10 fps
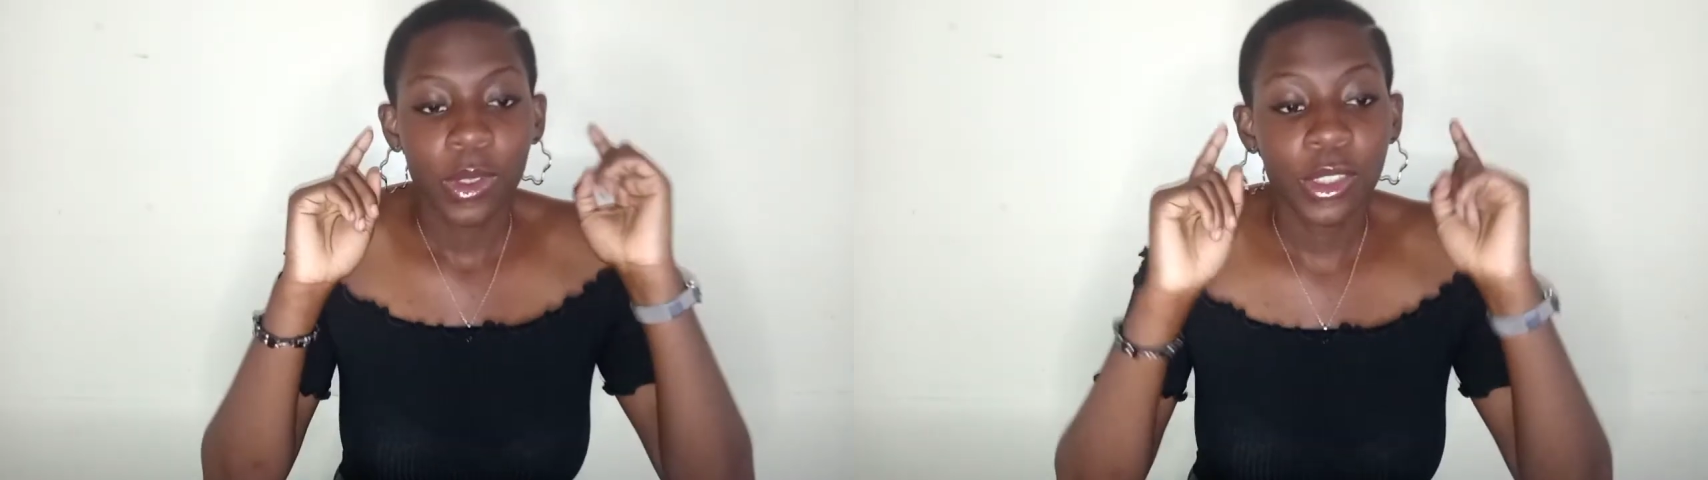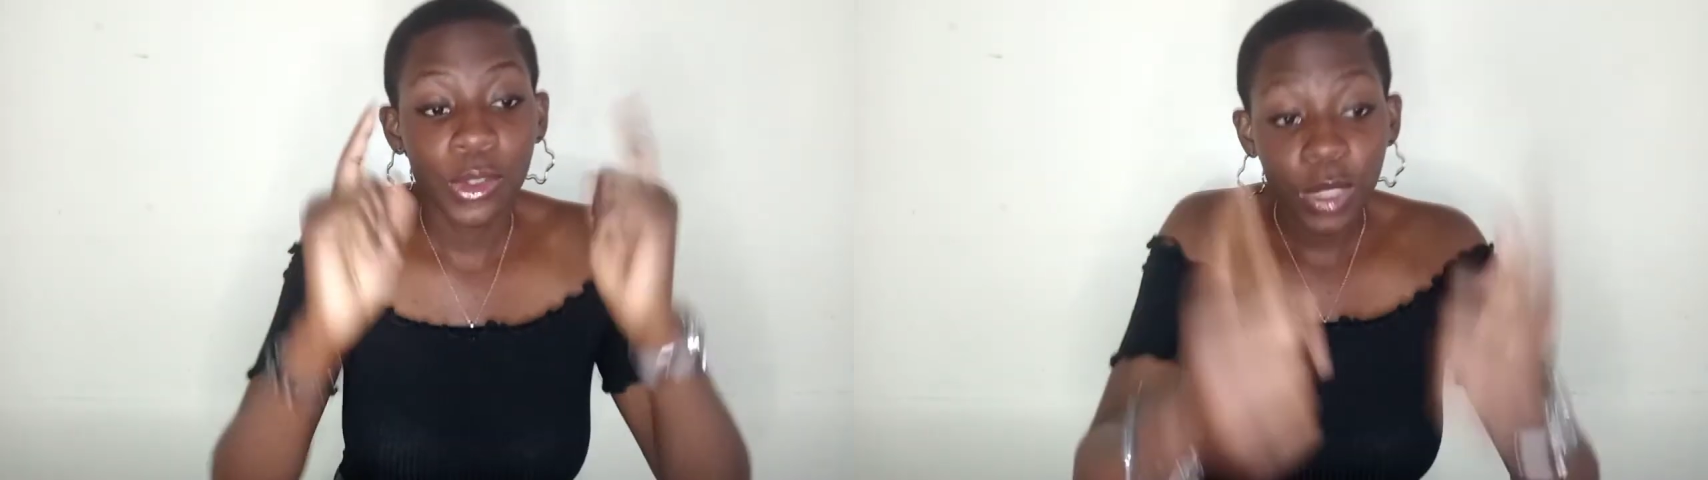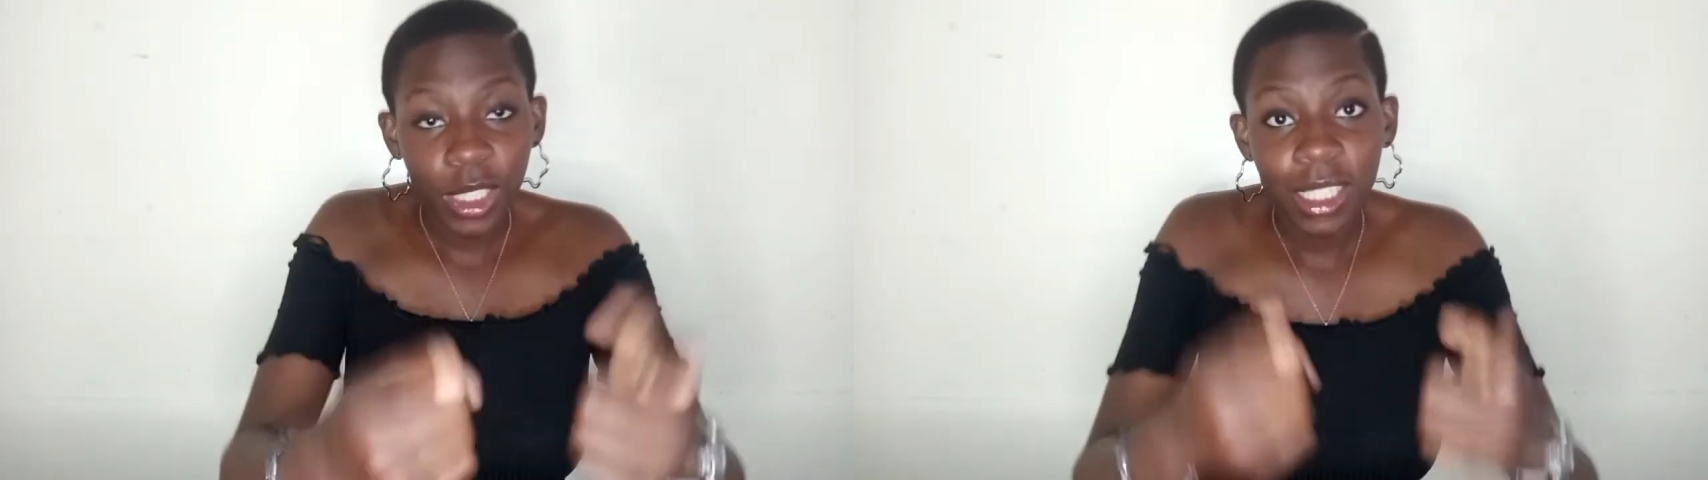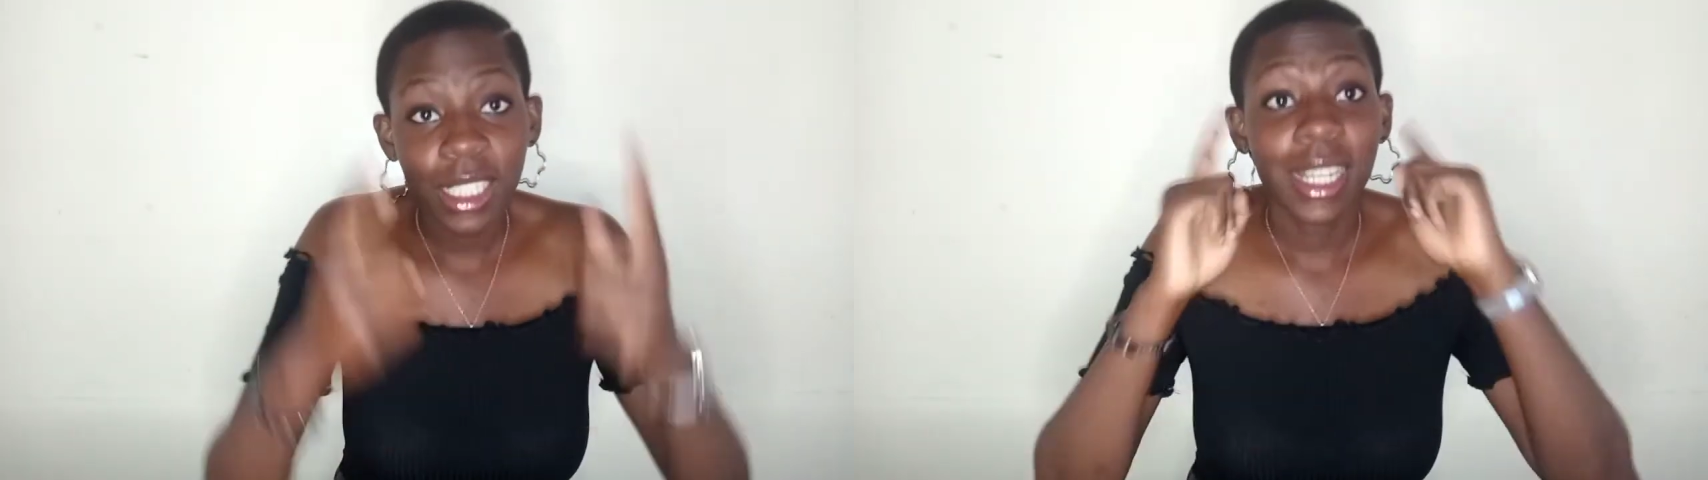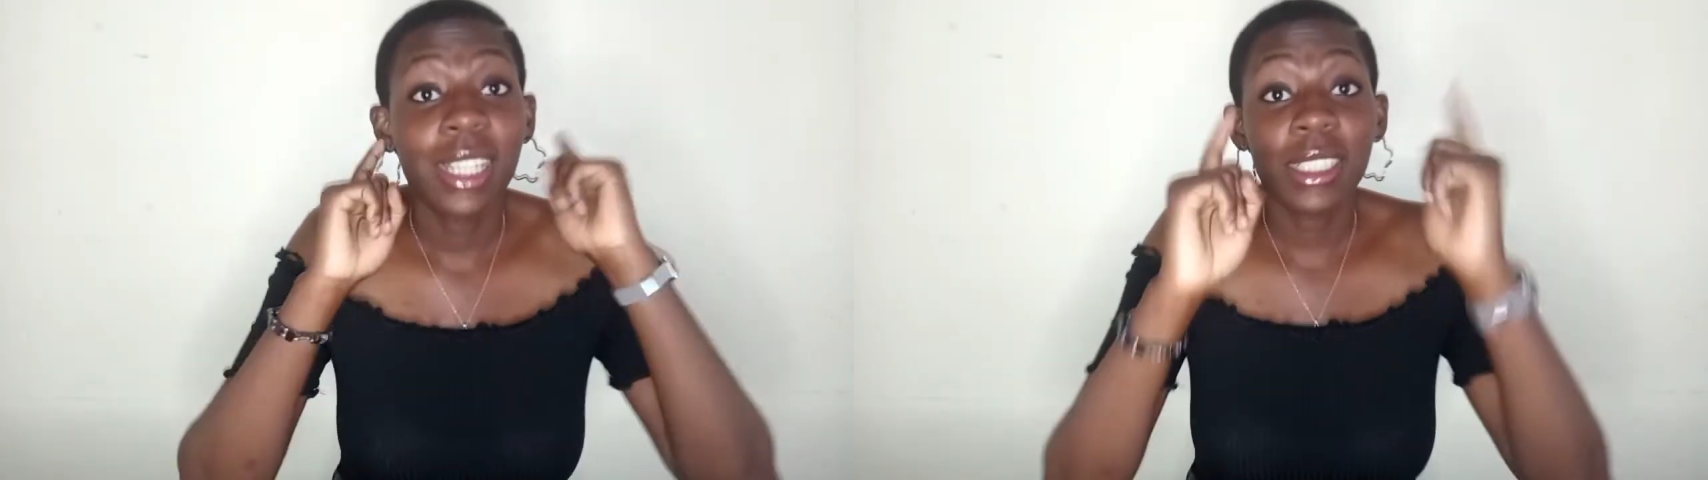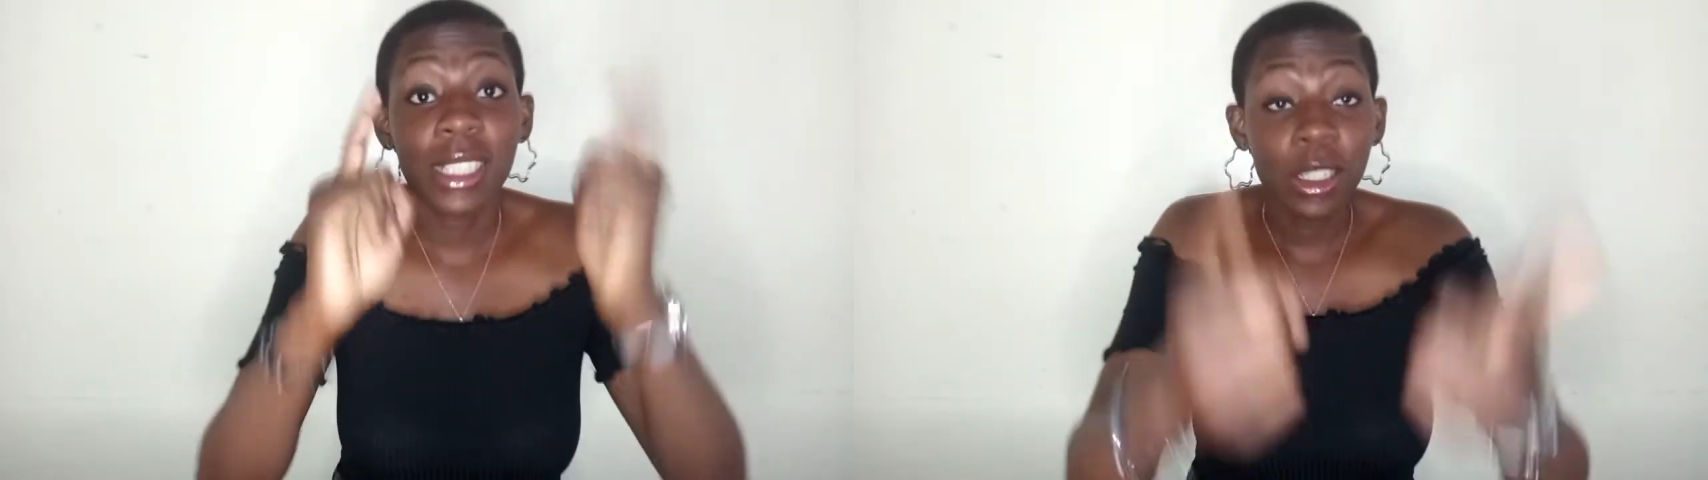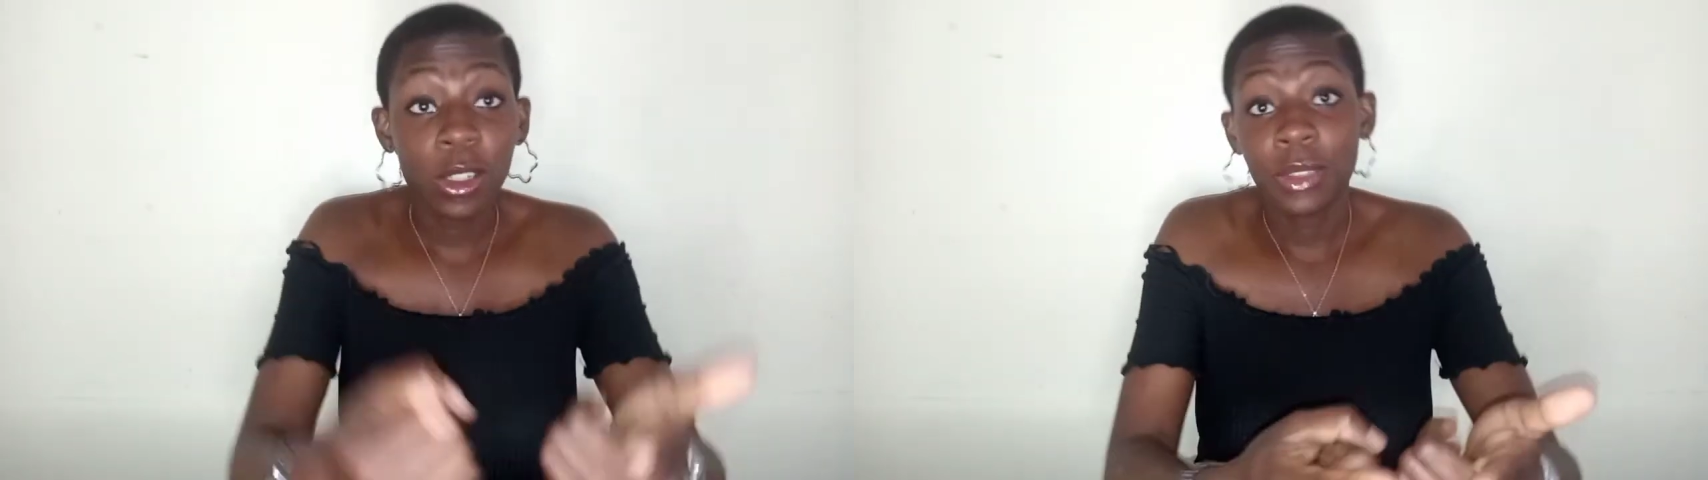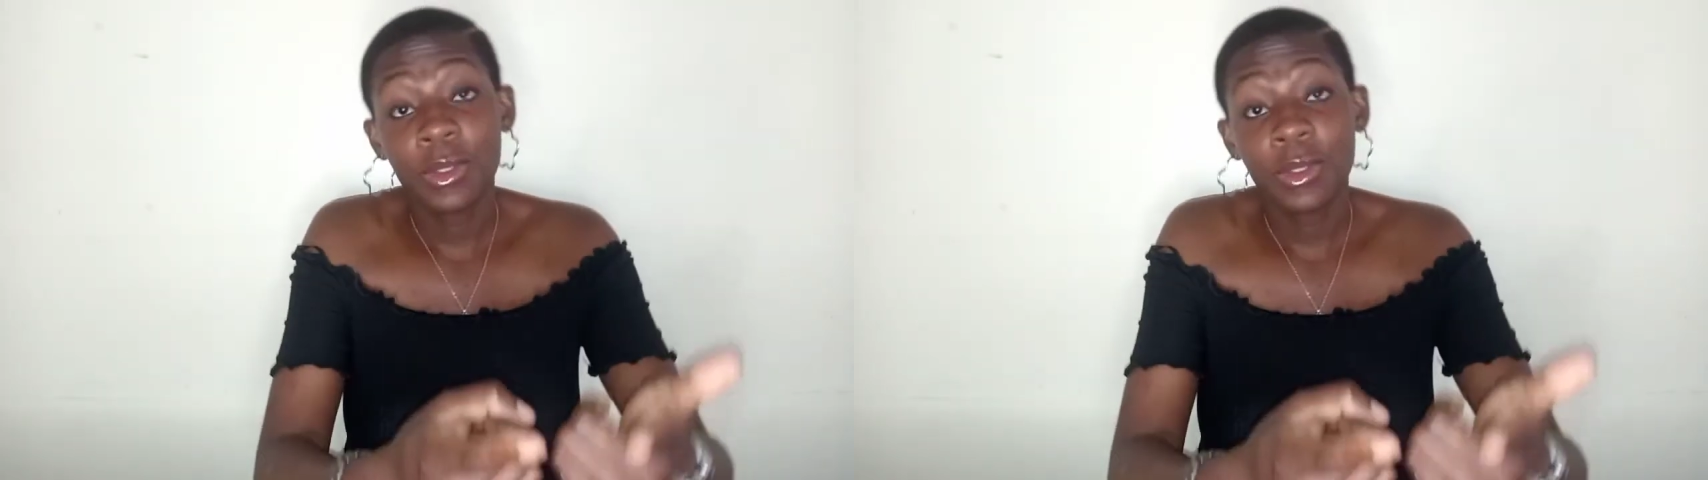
constricted in handling all